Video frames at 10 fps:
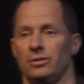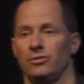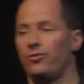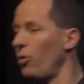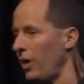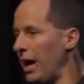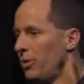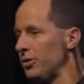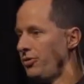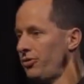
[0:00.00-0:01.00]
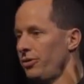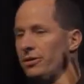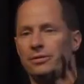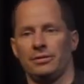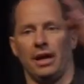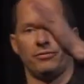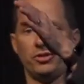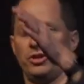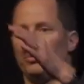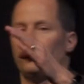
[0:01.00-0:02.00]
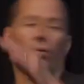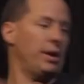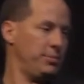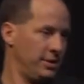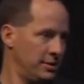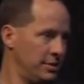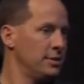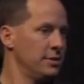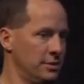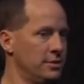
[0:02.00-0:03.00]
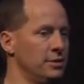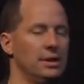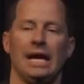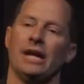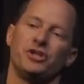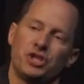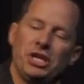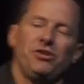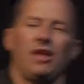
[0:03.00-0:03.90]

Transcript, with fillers: 4 hours after she was raped. And she's